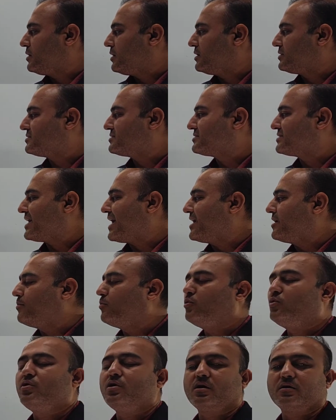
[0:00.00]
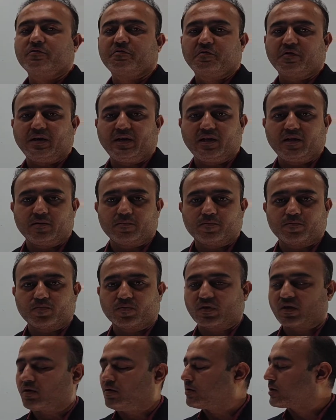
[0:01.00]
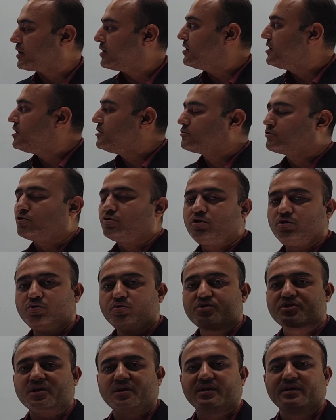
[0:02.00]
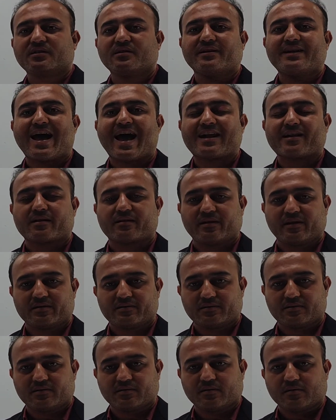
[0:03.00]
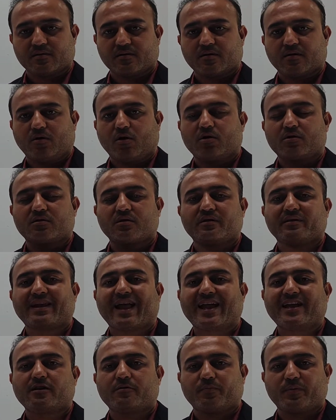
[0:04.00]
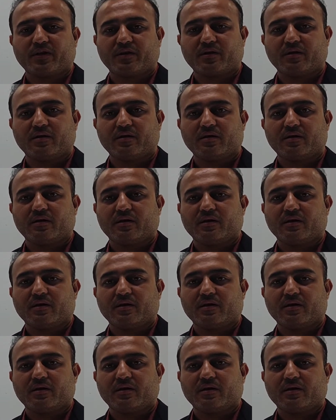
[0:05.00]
A sad mood or feeling, okay. So usually the darkness or the night period